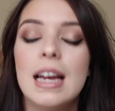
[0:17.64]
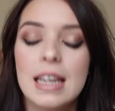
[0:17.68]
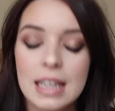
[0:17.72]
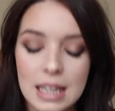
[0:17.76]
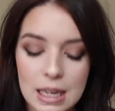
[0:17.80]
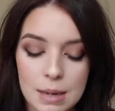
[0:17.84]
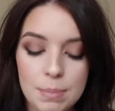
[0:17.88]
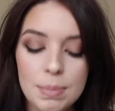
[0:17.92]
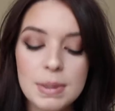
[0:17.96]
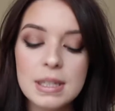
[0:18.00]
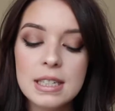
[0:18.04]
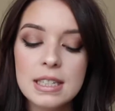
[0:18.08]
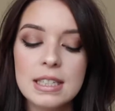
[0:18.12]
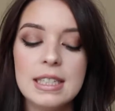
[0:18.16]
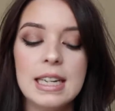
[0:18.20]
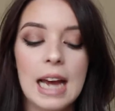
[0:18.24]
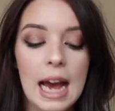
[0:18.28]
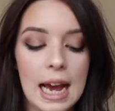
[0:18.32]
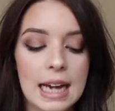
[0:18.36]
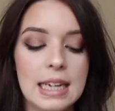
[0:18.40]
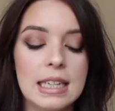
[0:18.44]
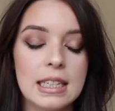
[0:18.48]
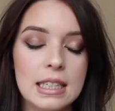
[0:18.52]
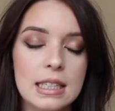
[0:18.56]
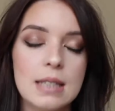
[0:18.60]
Keep it to
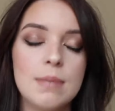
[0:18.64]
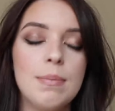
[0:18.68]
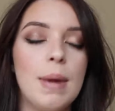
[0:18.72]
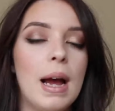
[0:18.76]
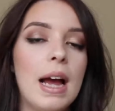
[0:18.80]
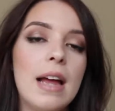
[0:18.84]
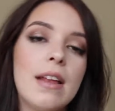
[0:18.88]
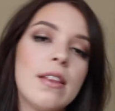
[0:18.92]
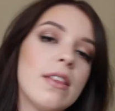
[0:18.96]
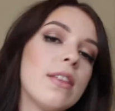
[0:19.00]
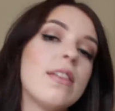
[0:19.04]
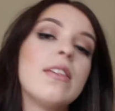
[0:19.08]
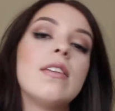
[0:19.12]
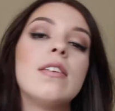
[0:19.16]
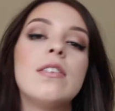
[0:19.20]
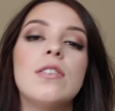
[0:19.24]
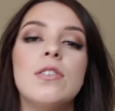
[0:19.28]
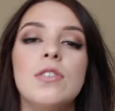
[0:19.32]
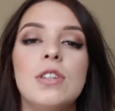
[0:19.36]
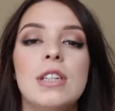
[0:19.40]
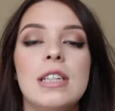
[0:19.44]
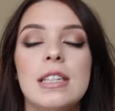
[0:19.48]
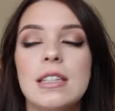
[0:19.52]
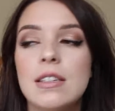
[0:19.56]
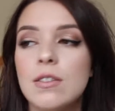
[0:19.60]
text, Beth.
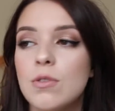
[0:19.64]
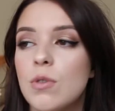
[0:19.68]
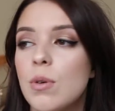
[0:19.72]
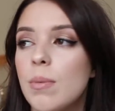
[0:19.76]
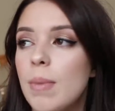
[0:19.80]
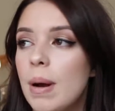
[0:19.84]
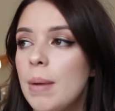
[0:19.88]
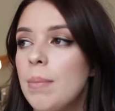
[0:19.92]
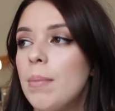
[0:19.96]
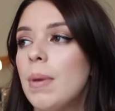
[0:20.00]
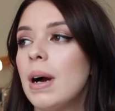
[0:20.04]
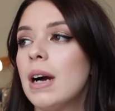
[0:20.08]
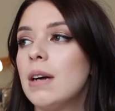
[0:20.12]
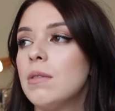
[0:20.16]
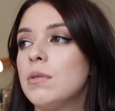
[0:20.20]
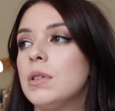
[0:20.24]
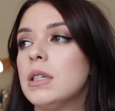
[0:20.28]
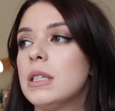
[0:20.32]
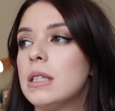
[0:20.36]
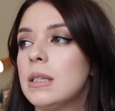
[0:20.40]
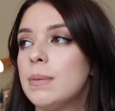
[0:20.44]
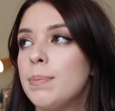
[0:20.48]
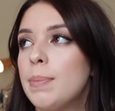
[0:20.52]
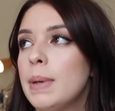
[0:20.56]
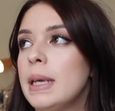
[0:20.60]
You need to remember how to
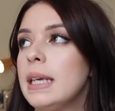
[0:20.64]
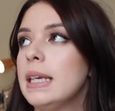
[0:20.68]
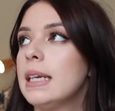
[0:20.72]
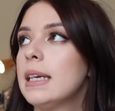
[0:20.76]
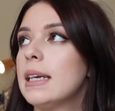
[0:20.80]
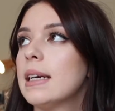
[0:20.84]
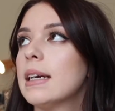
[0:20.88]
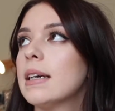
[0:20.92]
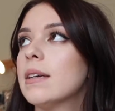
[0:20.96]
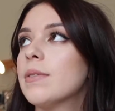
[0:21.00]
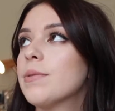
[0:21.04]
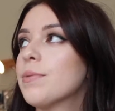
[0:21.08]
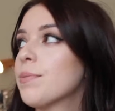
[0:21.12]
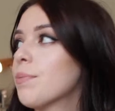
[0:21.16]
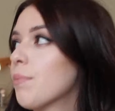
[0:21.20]
speak.